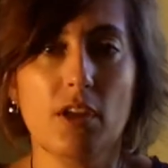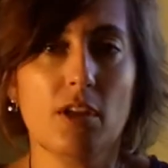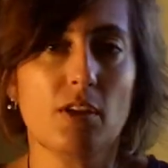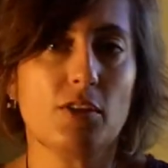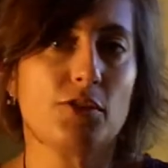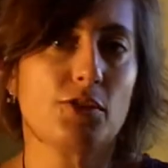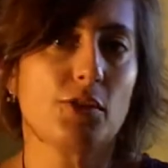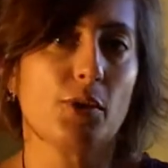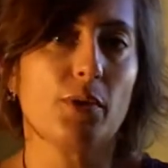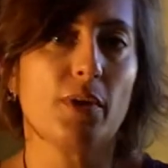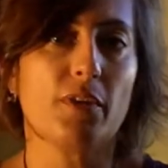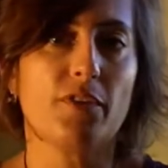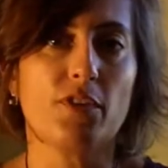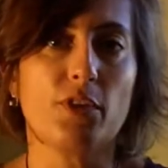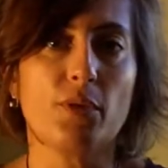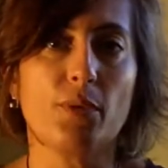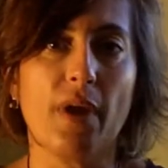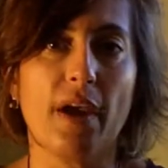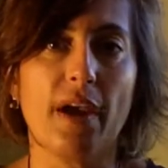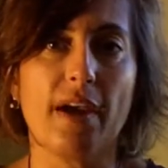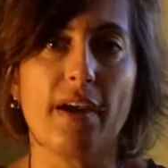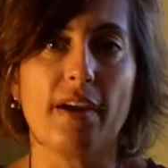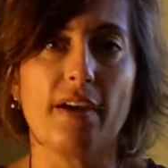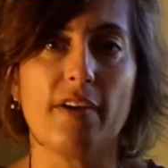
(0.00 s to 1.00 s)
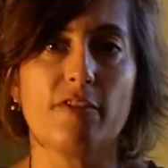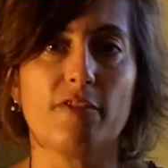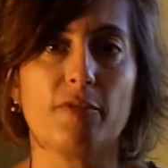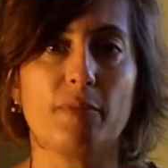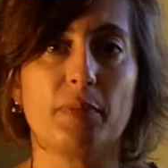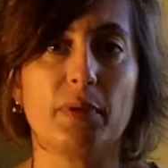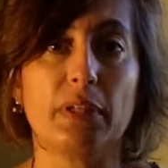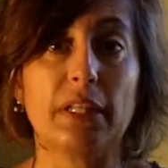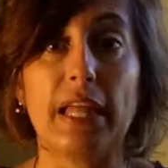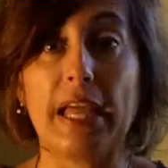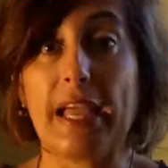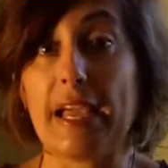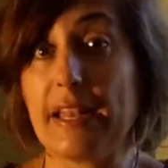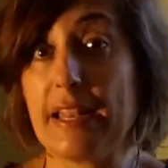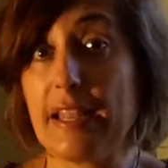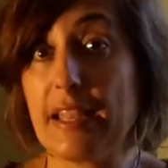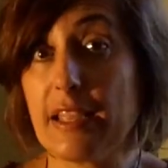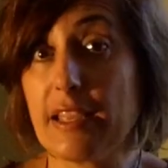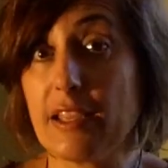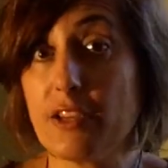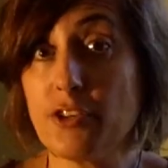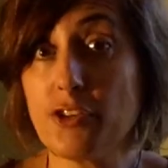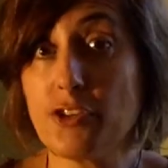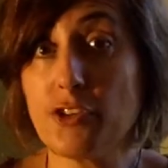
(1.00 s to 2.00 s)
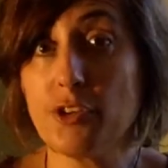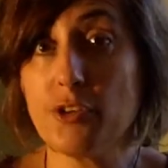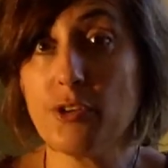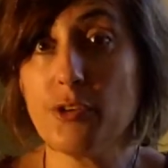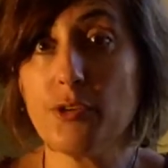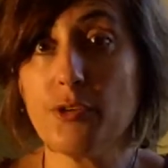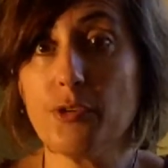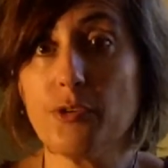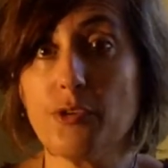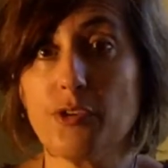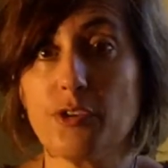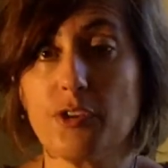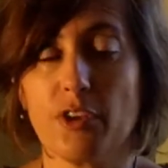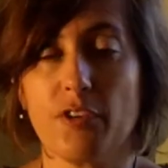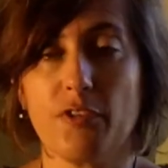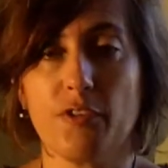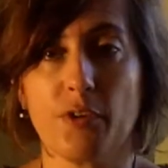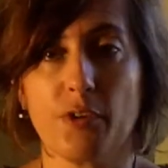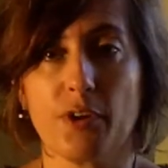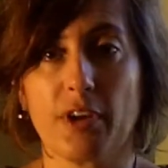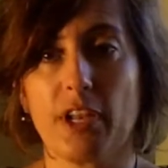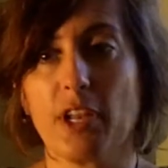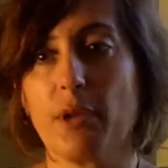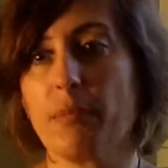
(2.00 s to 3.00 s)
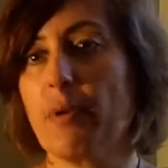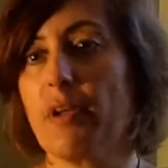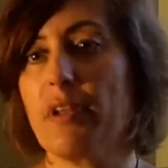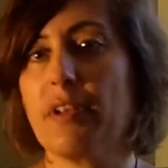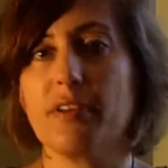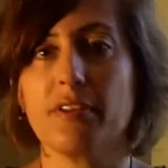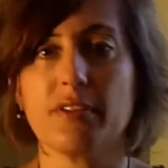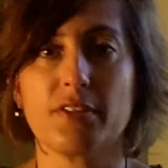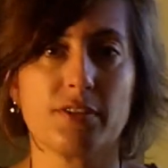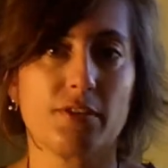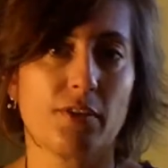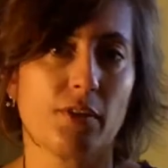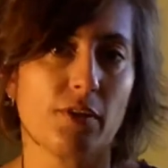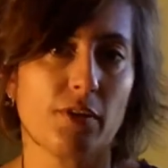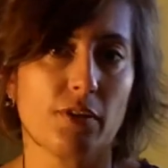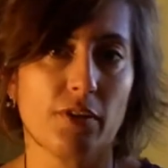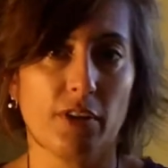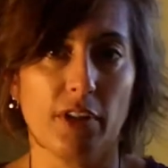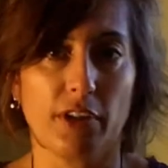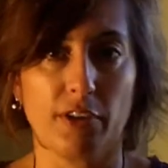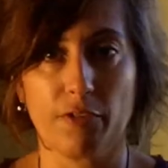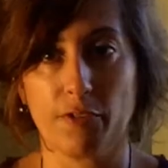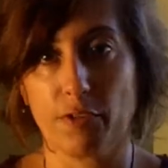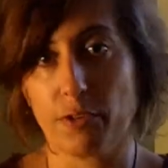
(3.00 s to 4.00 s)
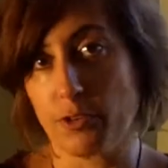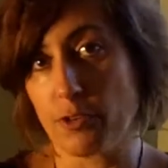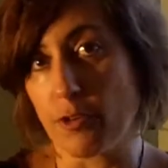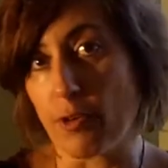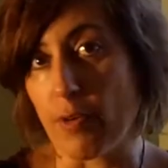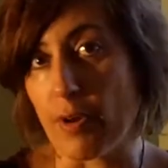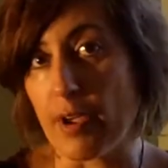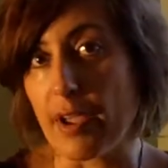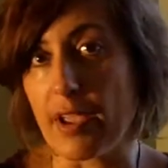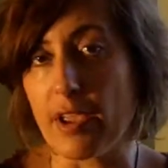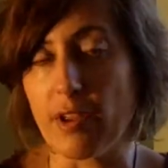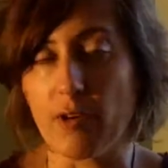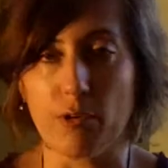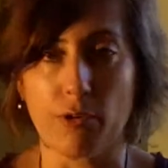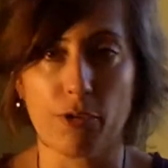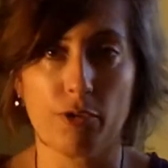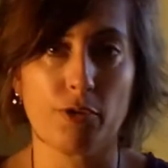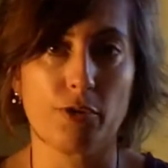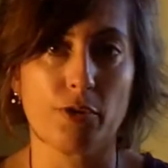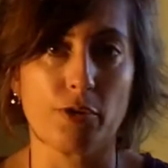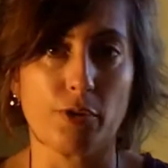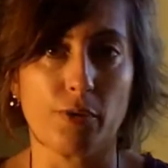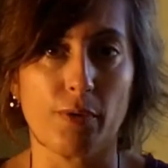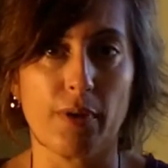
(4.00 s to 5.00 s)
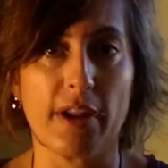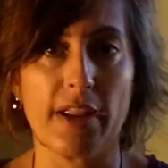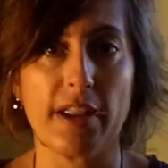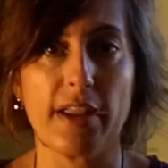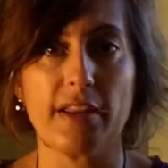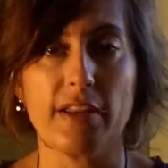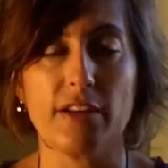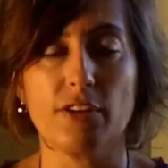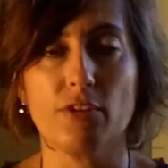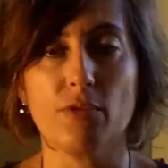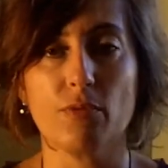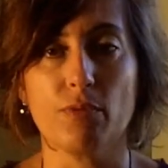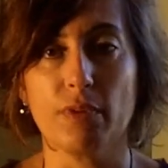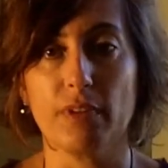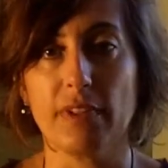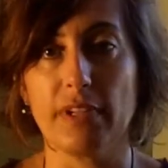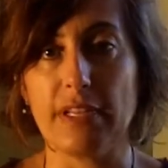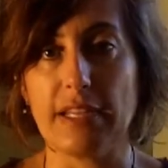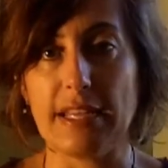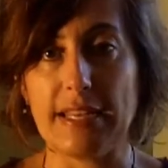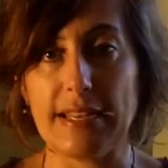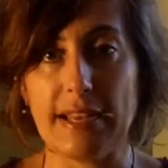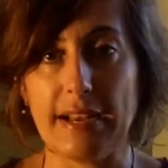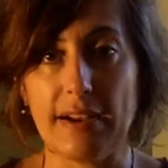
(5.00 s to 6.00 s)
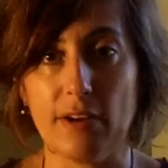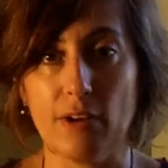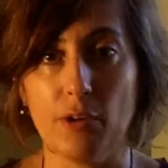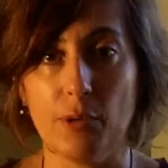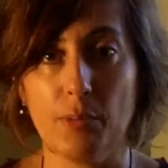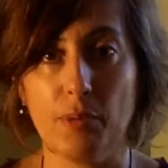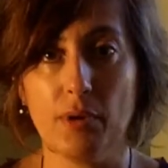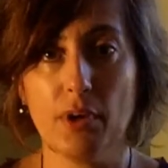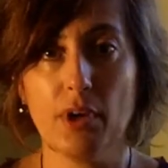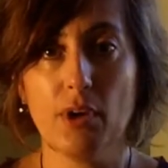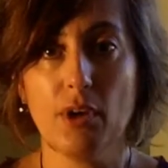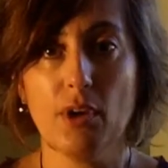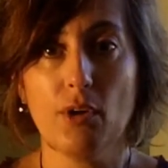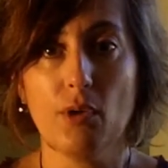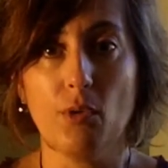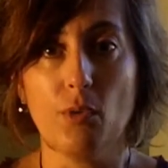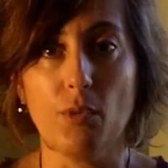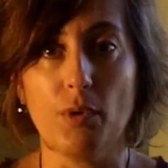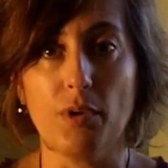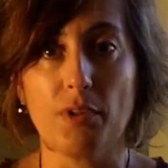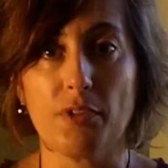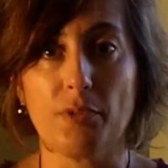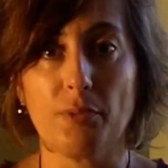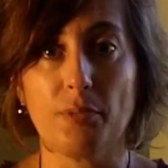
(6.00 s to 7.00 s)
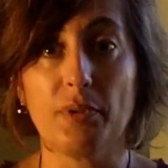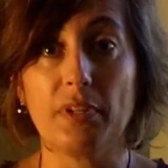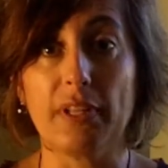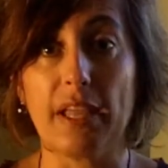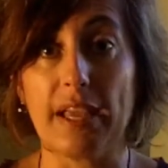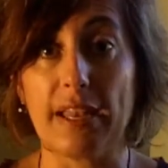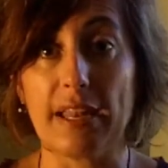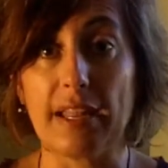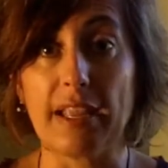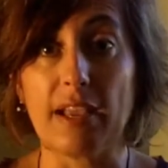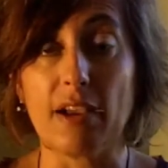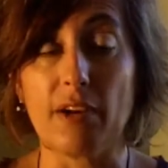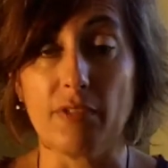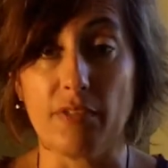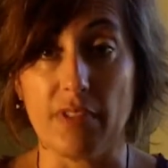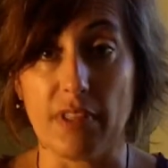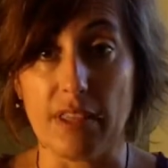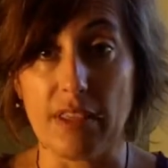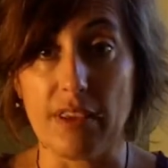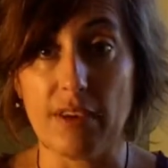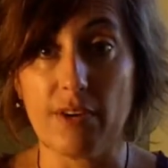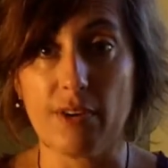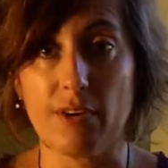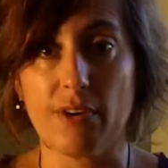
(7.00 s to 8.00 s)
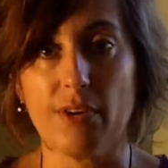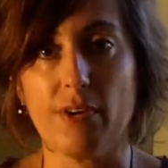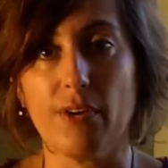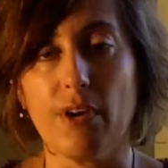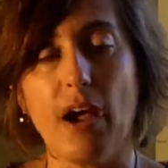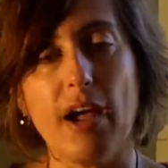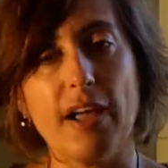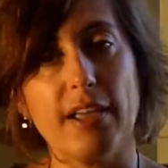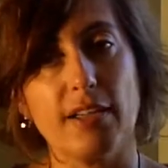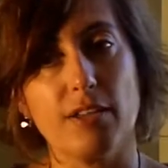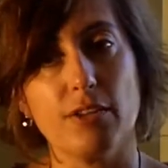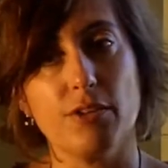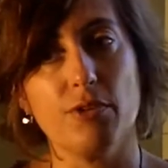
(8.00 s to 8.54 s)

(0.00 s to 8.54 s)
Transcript: So if you have planning issues, if you're getting ready to start like first grade or third grade and you really need help with planning out the year, I can